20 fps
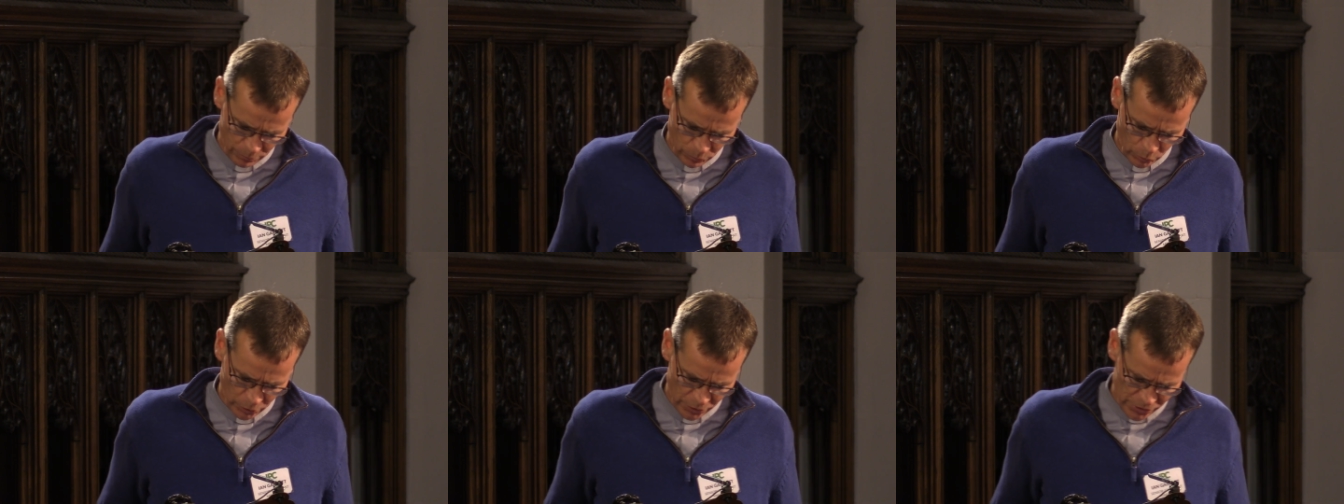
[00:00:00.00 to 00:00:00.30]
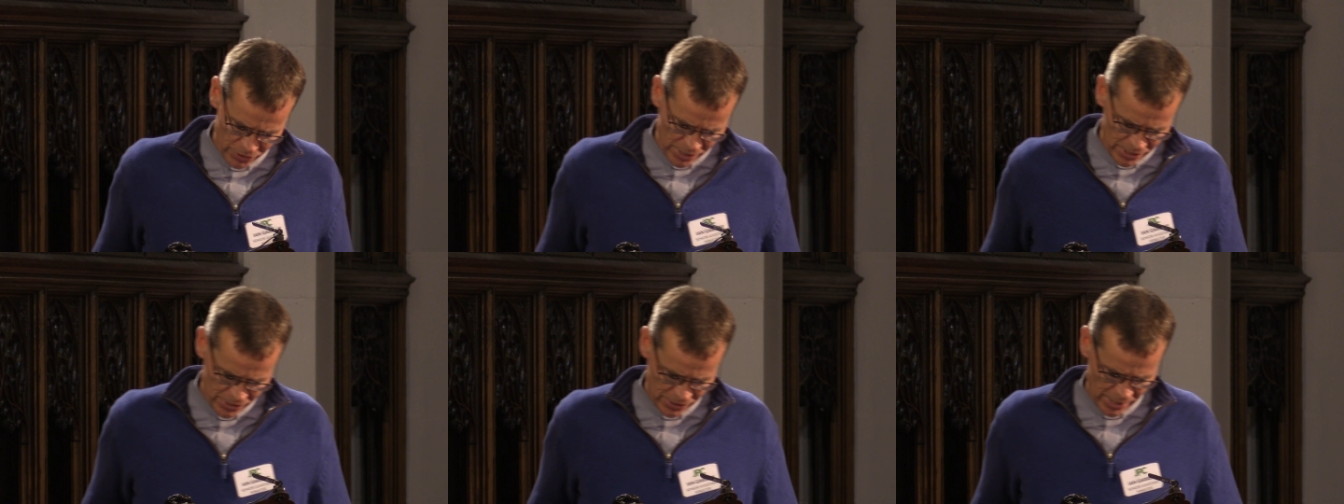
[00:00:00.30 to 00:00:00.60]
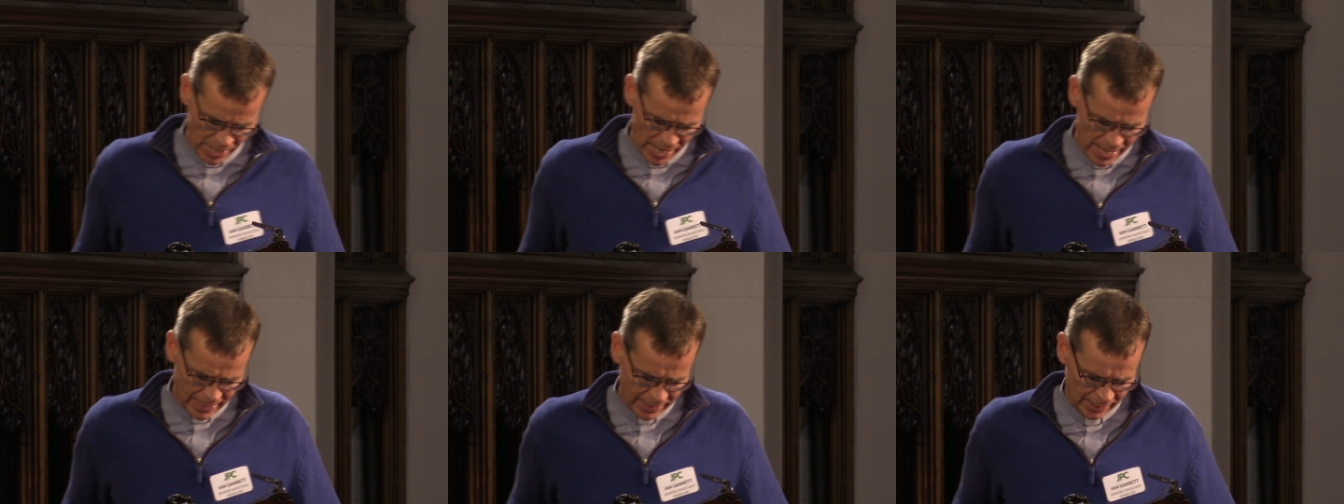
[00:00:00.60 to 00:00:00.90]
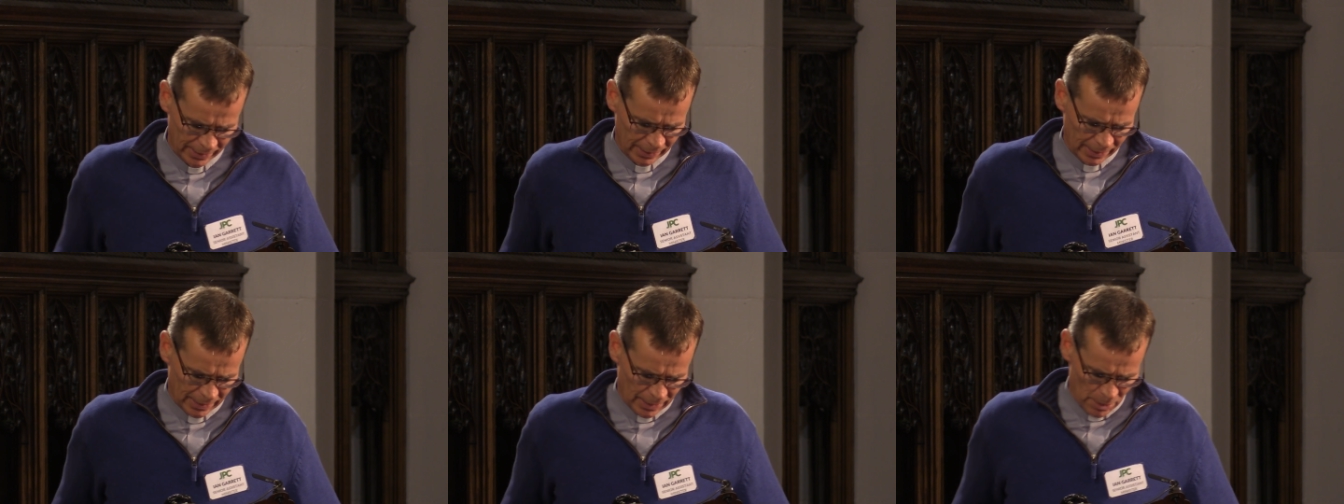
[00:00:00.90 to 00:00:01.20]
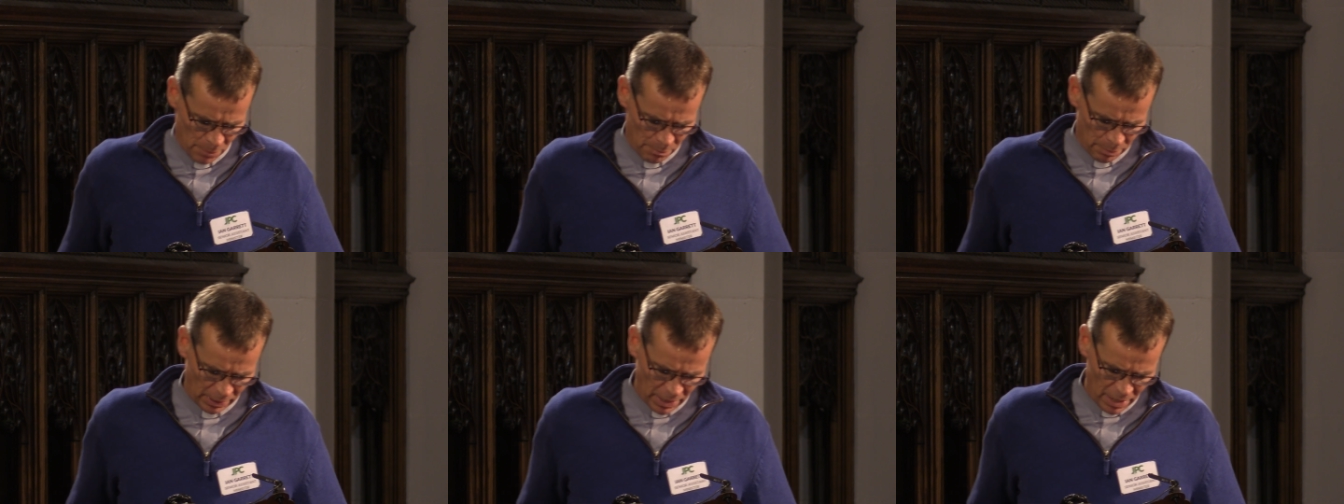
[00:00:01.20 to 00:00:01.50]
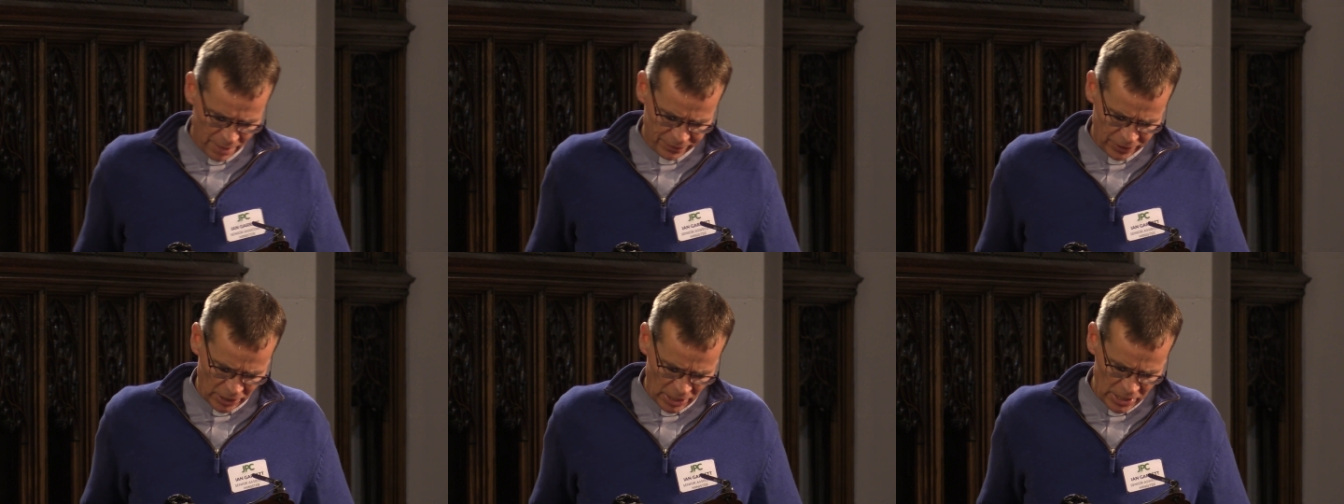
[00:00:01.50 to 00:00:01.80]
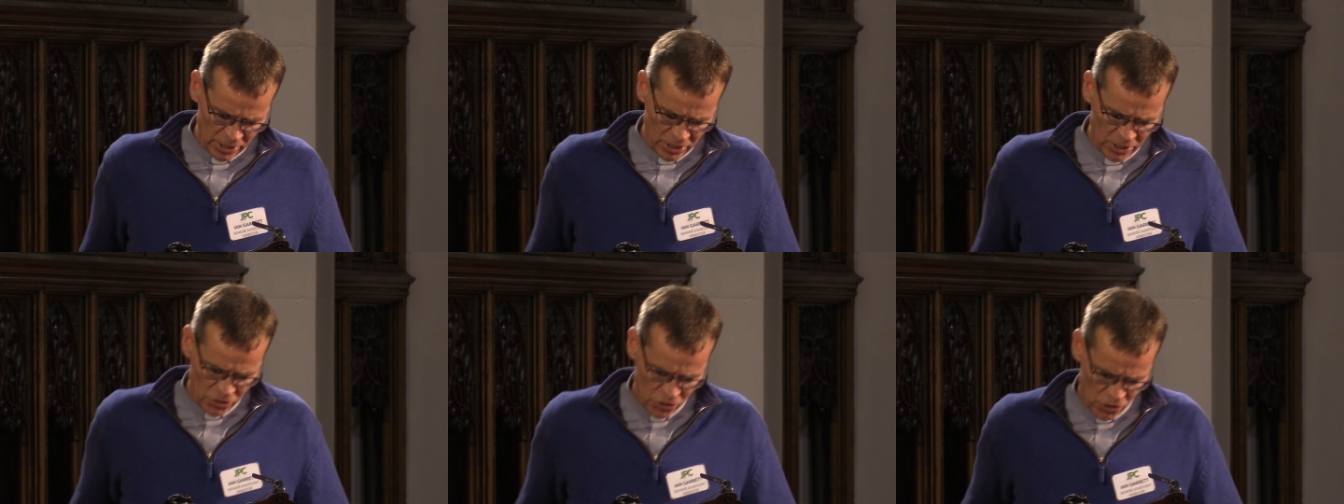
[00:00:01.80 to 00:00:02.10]
What does it say? Beloved, I
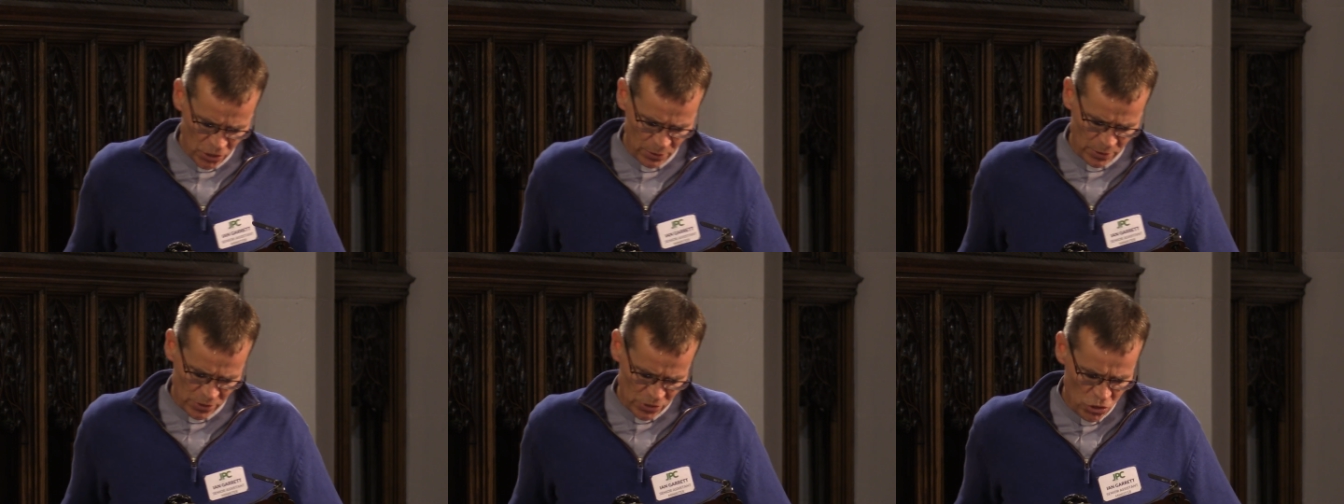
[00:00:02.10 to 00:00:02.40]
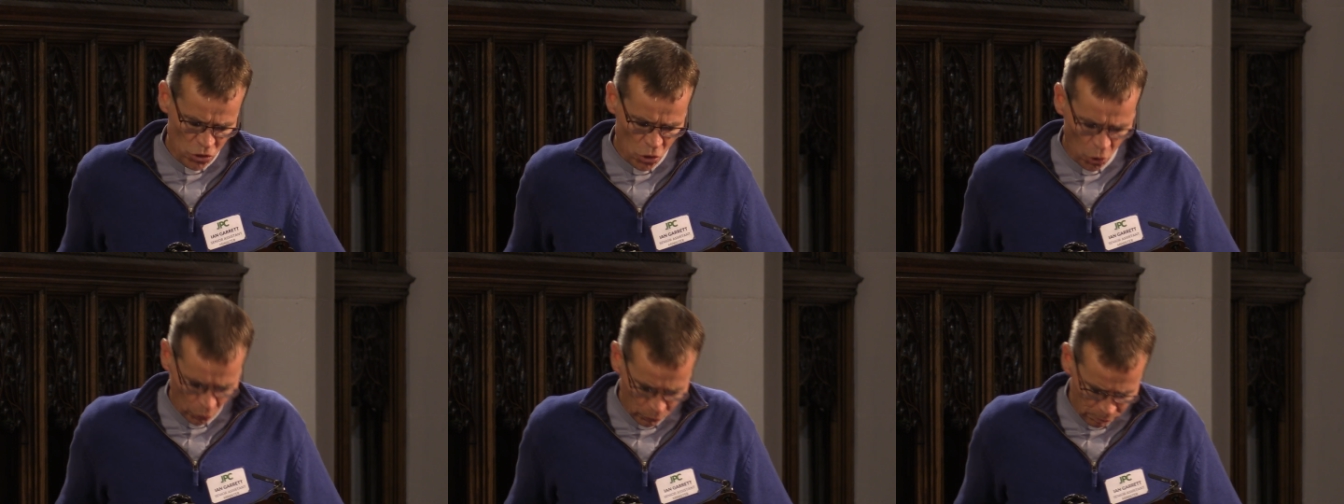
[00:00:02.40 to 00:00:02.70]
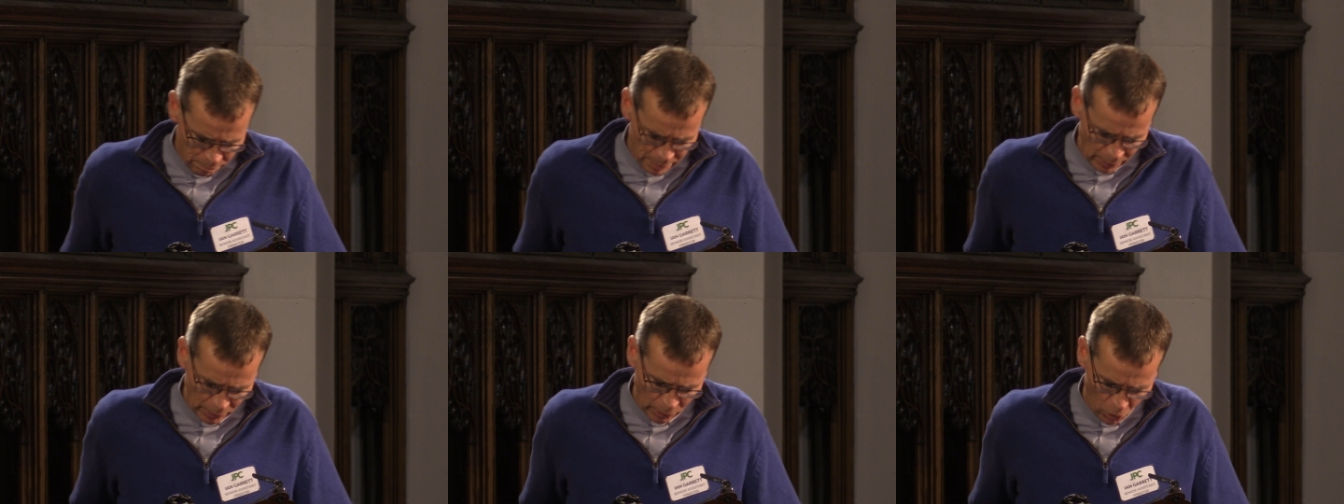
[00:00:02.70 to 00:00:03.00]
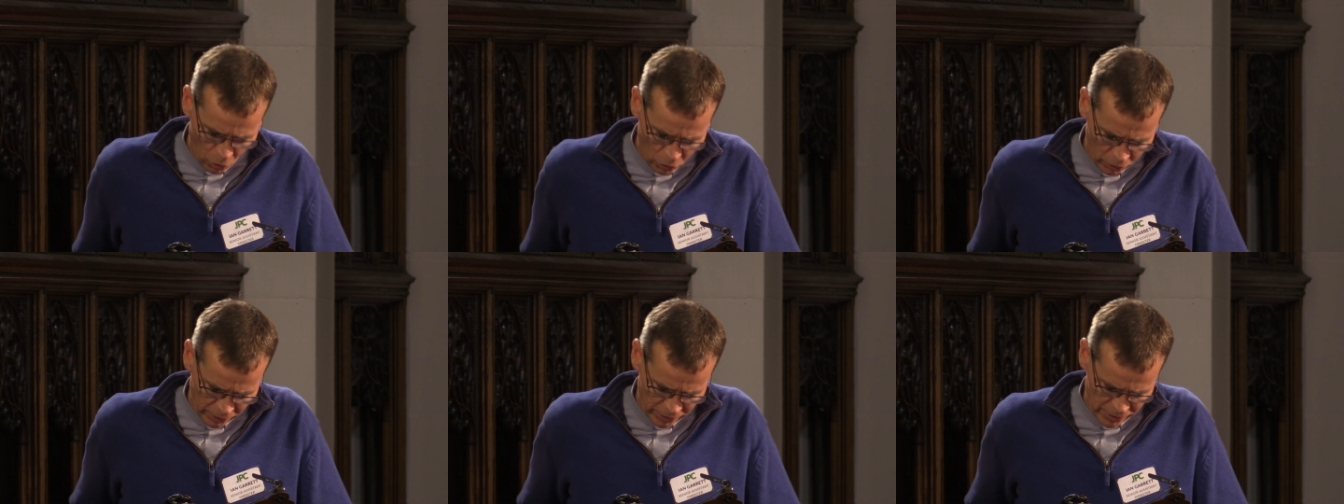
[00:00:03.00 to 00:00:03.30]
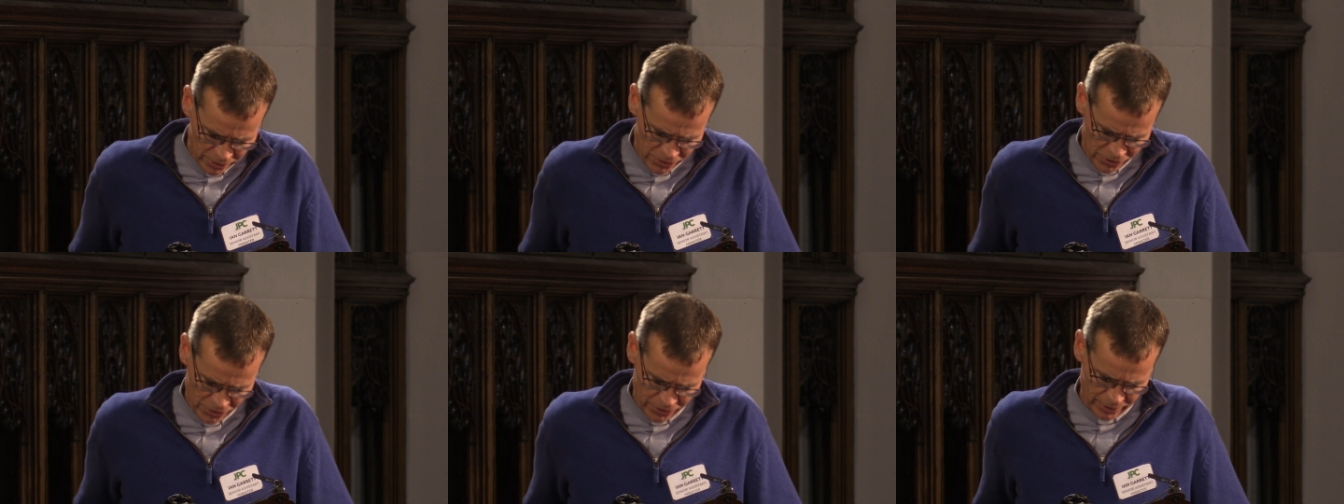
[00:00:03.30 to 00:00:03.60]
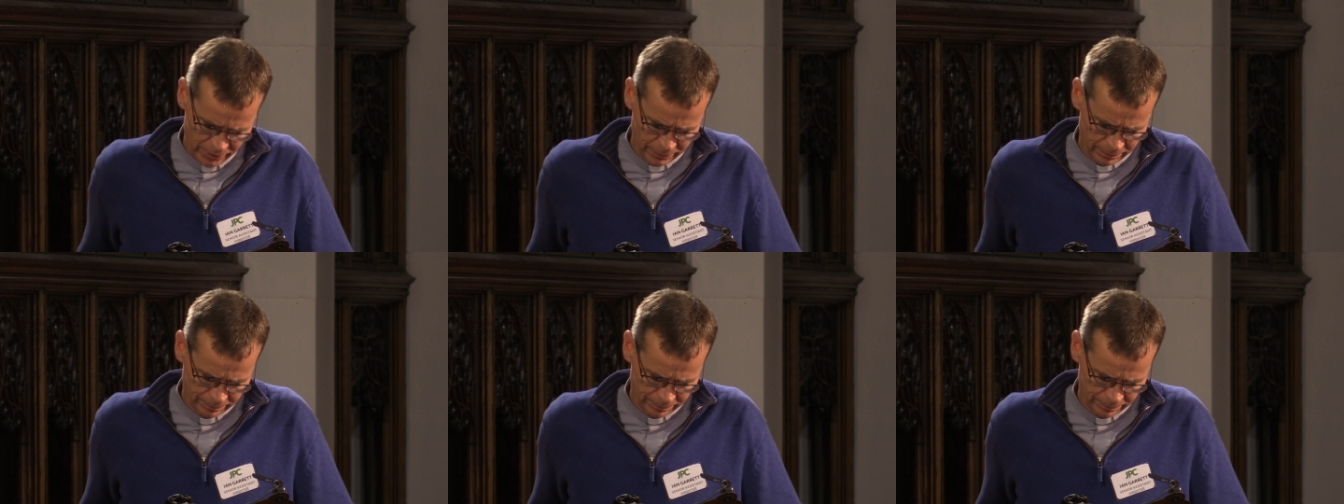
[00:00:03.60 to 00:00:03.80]
urge you, as non belongers,